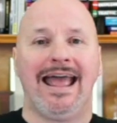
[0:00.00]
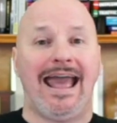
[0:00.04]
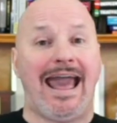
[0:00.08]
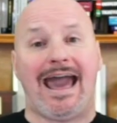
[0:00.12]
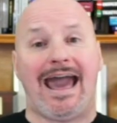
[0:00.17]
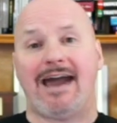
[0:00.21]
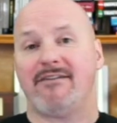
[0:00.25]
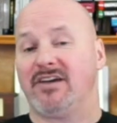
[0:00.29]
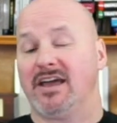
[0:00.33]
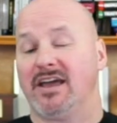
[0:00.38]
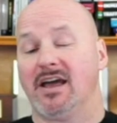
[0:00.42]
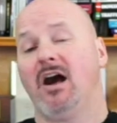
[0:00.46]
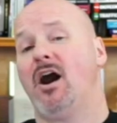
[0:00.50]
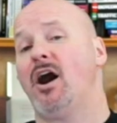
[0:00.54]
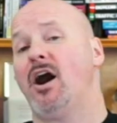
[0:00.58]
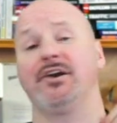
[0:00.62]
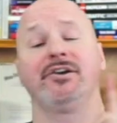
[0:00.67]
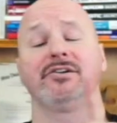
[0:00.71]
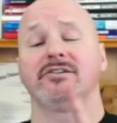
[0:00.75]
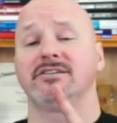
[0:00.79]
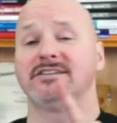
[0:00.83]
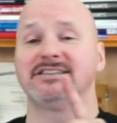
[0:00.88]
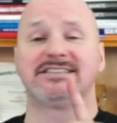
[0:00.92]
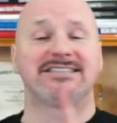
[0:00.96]
having
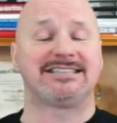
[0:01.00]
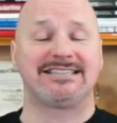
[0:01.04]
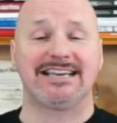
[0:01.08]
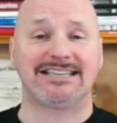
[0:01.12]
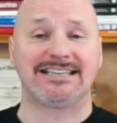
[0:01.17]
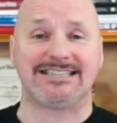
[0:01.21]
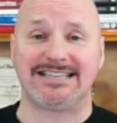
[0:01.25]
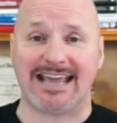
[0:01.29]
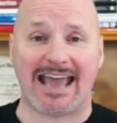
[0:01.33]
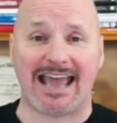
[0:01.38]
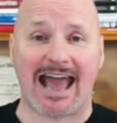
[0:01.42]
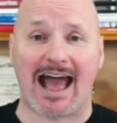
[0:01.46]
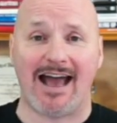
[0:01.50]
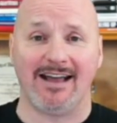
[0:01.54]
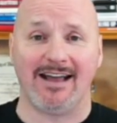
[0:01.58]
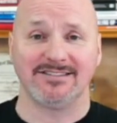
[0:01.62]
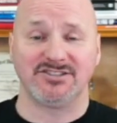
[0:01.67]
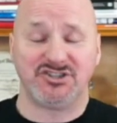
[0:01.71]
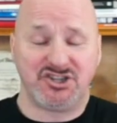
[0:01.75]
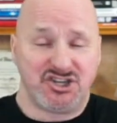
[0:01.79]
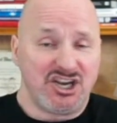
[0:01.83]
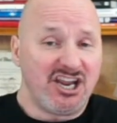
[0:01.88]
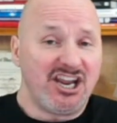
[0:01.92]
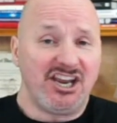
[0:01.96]
160
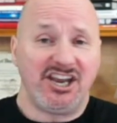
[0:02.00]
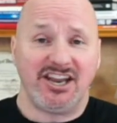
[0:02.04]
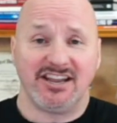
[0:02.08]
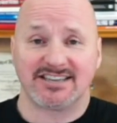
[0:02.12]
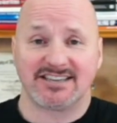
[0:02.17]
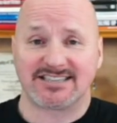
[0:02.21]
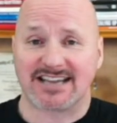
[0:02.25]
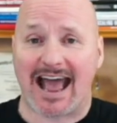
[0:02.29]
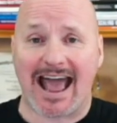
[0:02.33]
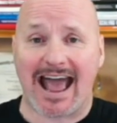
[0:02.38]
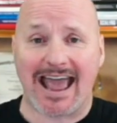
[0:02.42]
genius